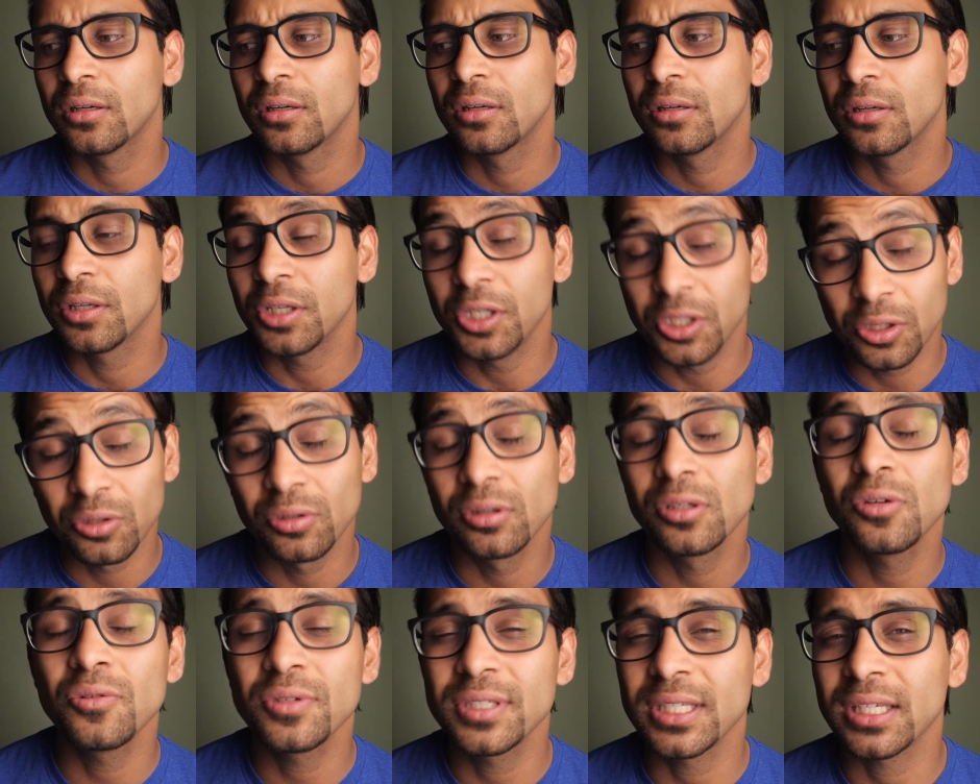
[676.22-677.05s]
you're
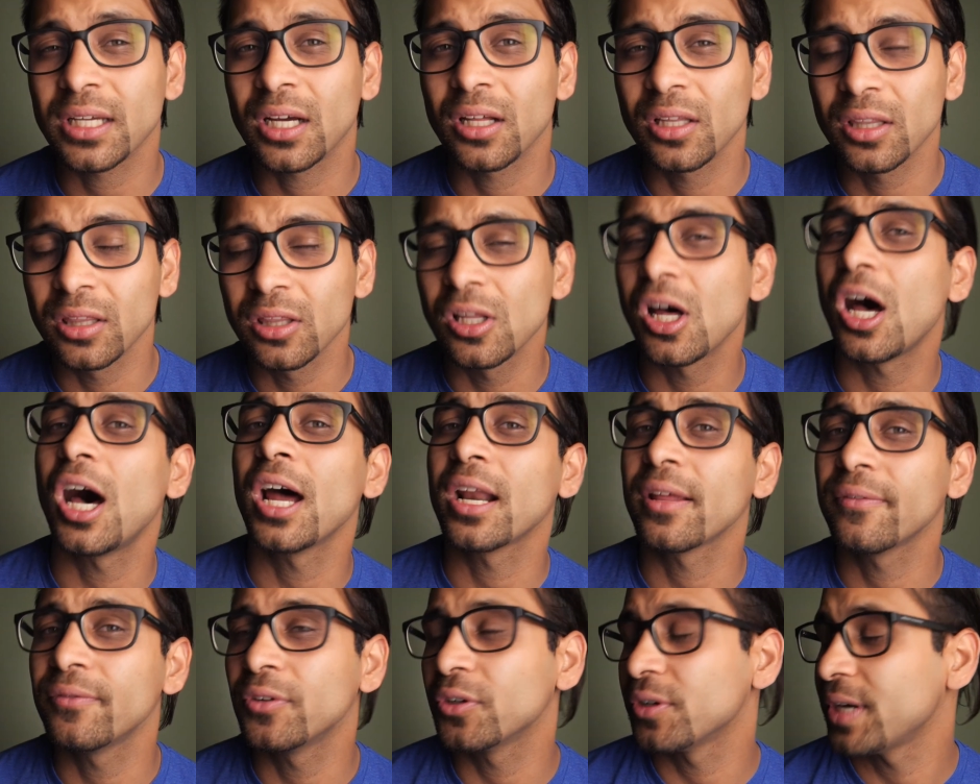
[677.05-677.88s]
losing a lot
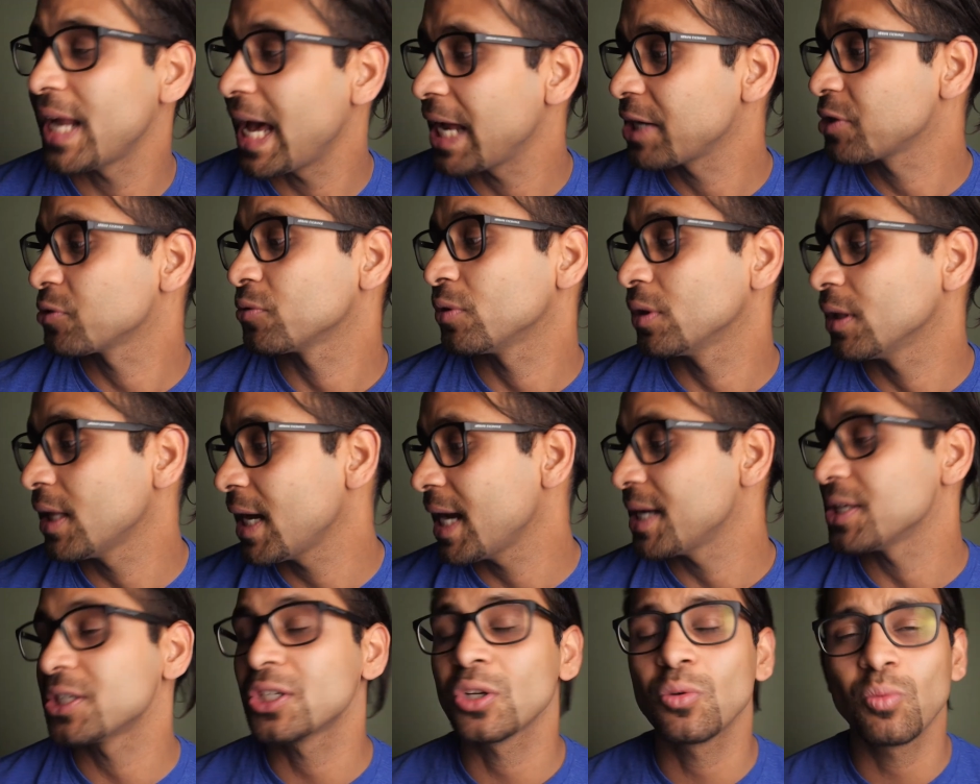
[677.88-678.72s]
of your natural
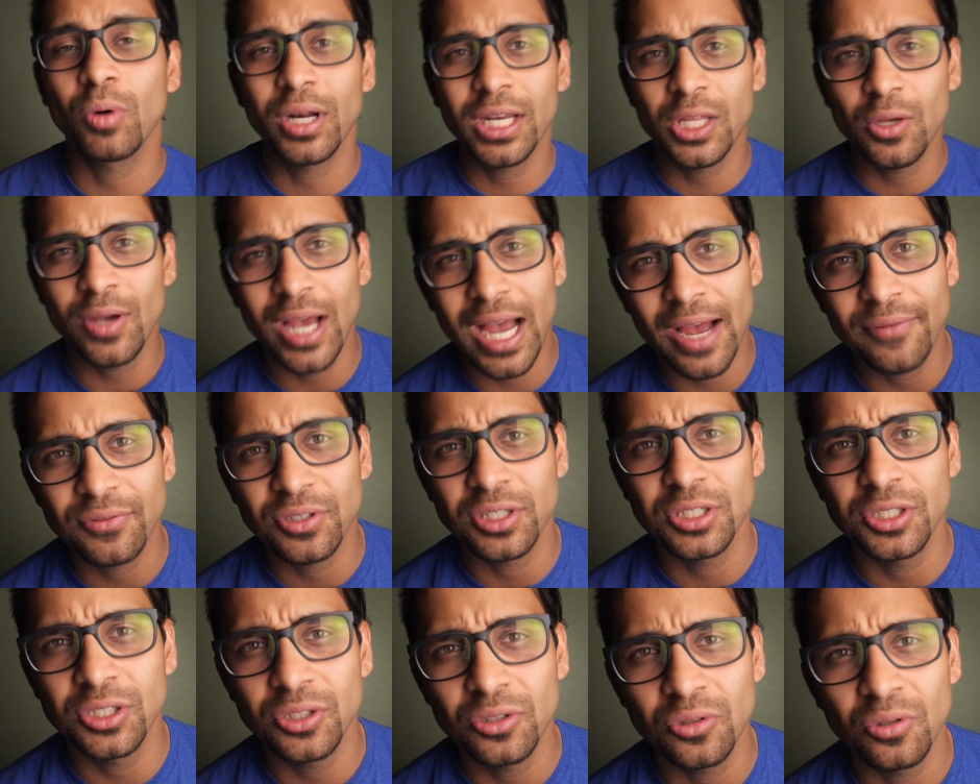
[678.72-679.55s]
light. So what do you have to
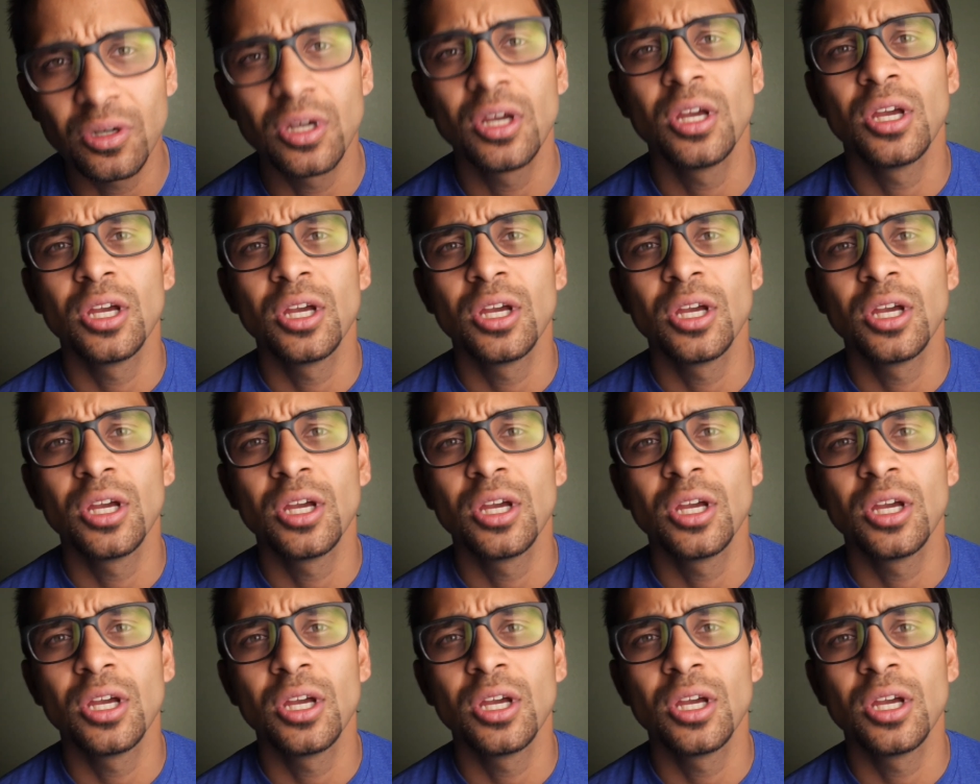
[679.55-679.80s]
do?